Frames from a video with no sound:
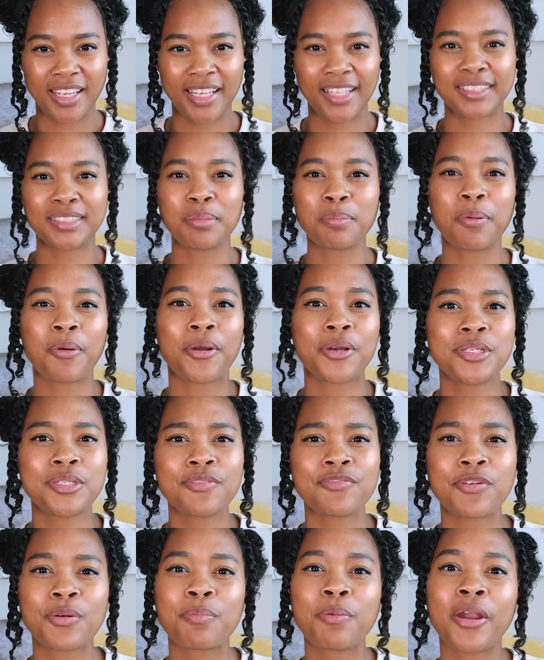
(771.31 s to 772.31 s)
It's
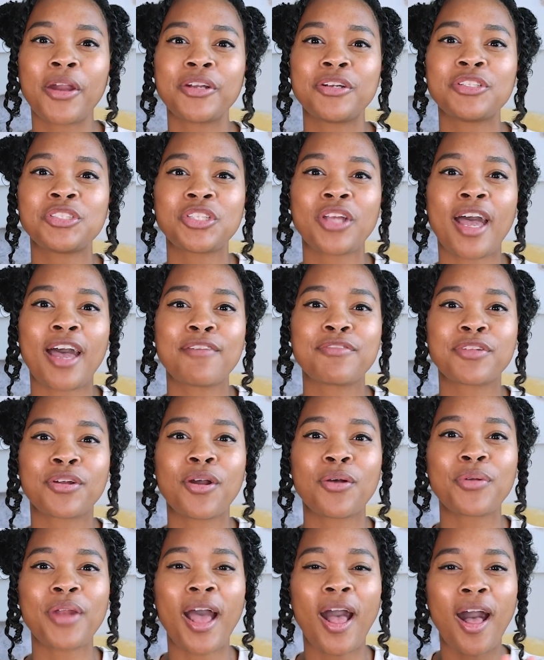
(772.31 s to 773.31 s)
important for partners to have
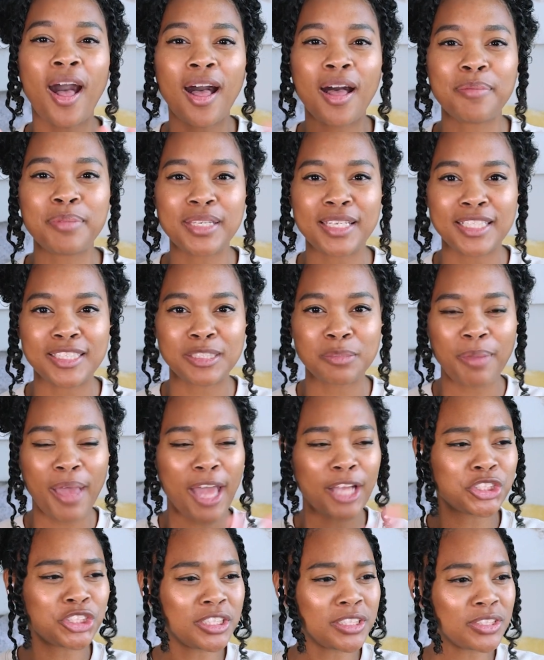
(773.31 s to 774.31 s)
their own hobbies,
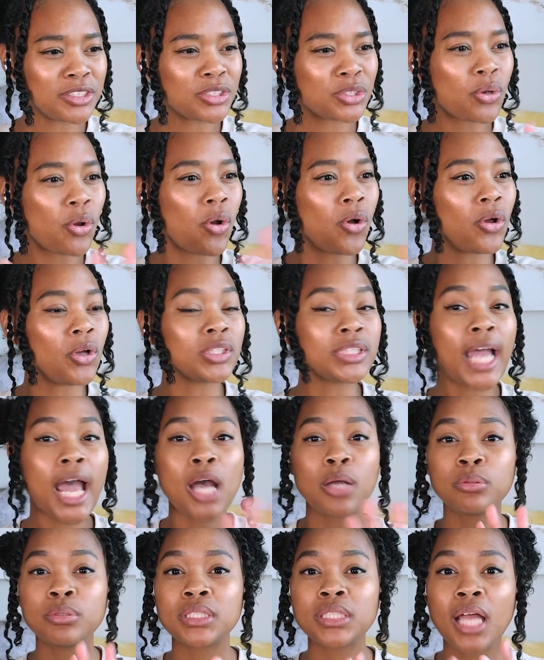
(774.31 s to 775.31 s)
passions, goals
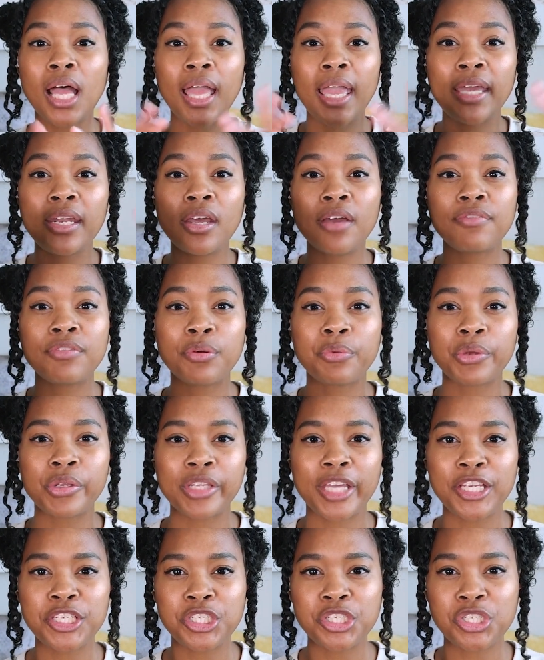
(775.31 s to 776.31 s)
outside of the
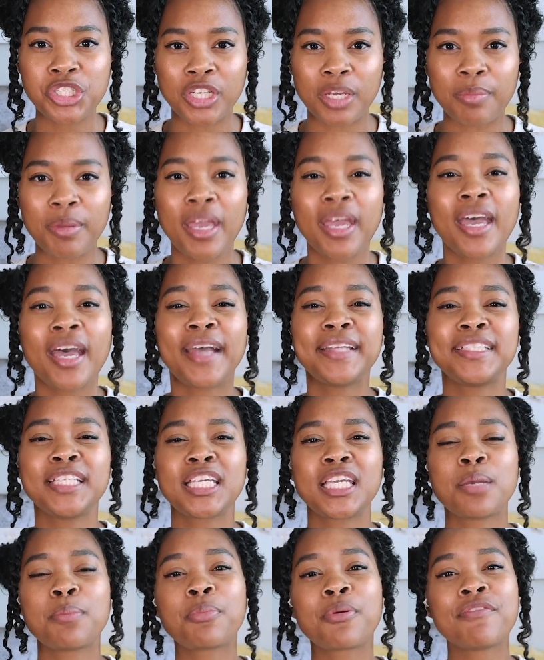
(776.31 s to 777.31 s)
relationship, as
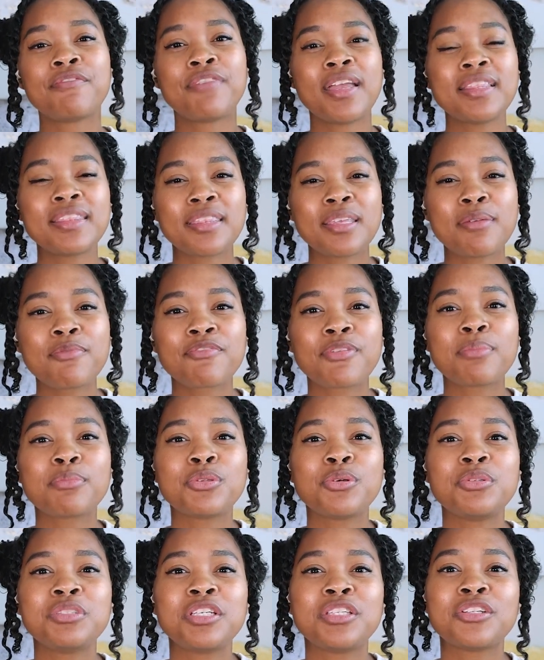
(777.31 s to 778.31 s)
it can prevent them from
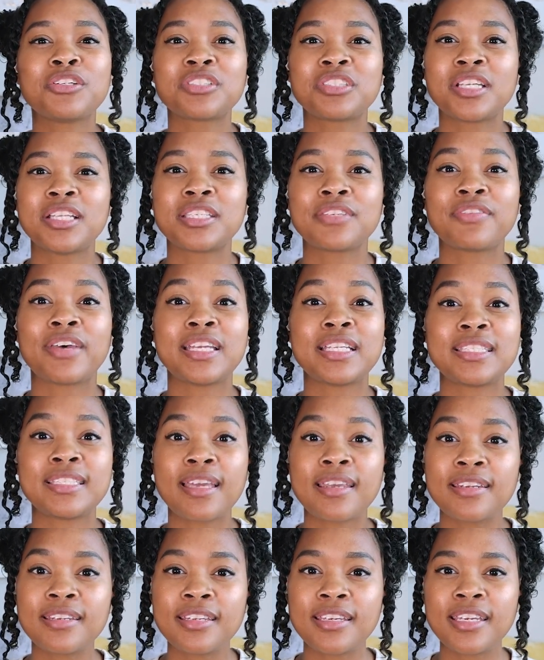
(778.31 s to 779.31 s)
losing their sense of
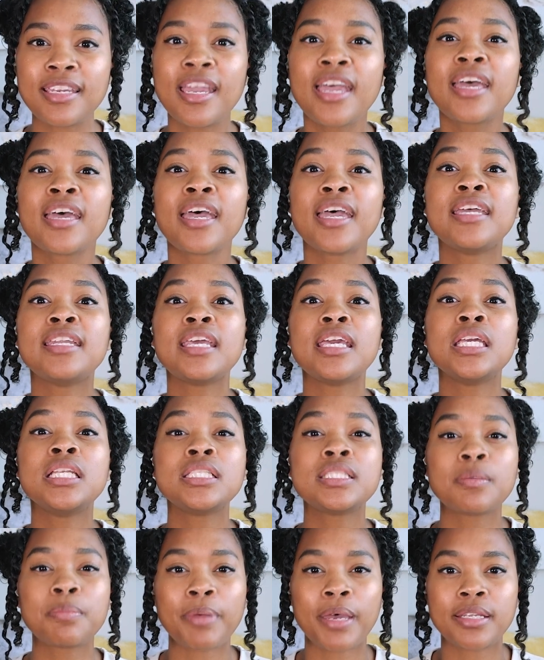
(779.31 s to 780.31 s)
identity and
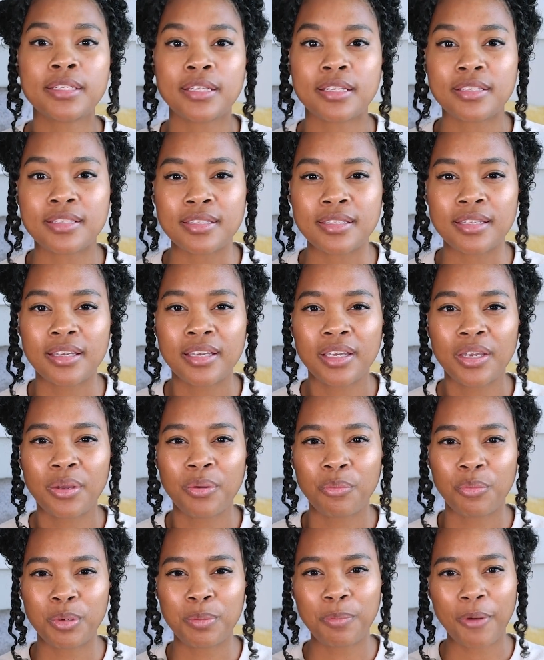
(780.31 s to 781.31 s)
independence.
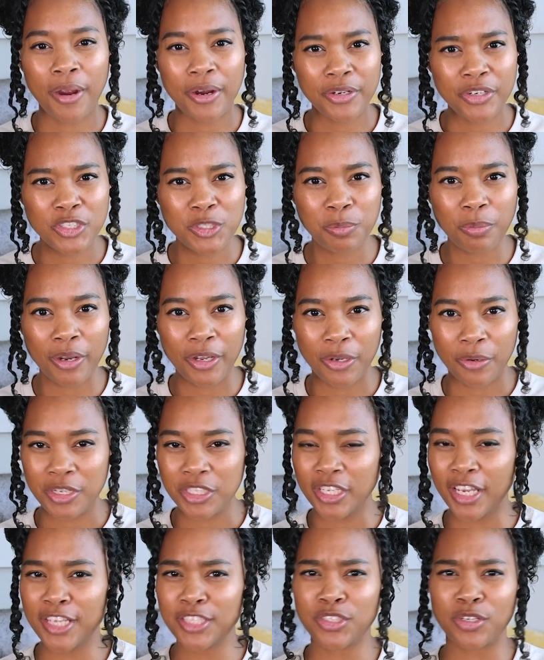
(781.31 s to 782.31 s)
When partners
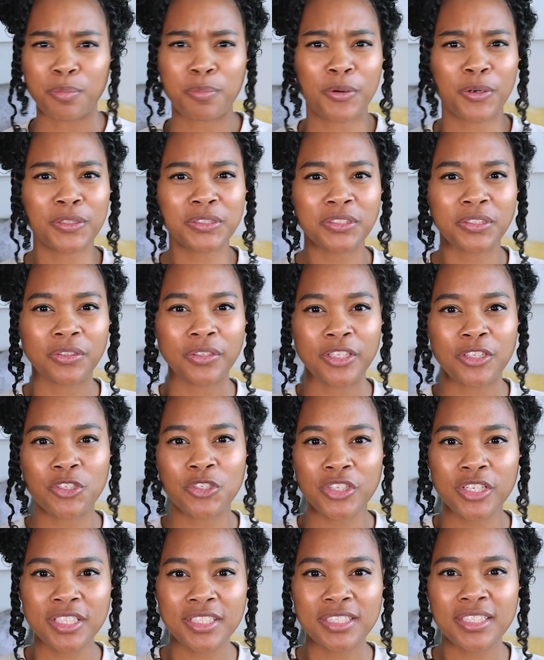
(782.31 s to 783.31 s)
prioritize their personal
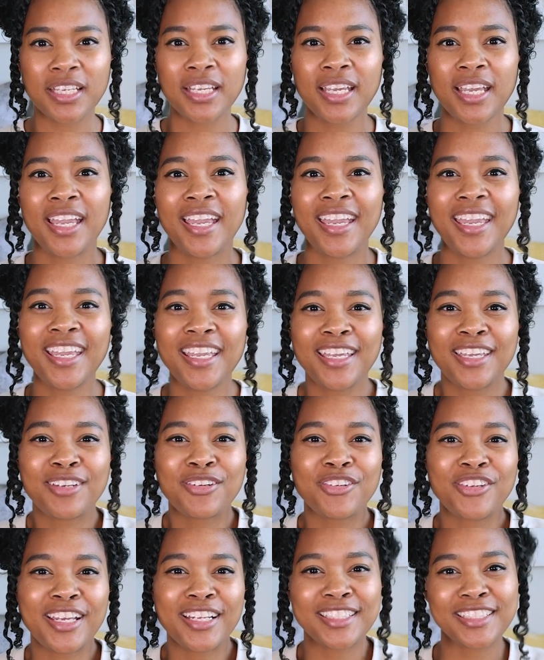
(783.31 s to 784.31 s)
interests, it can
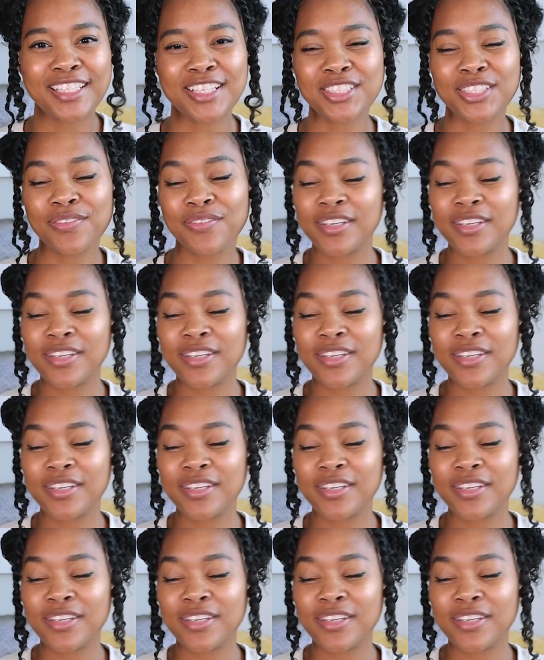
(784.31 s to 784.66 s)
create a sense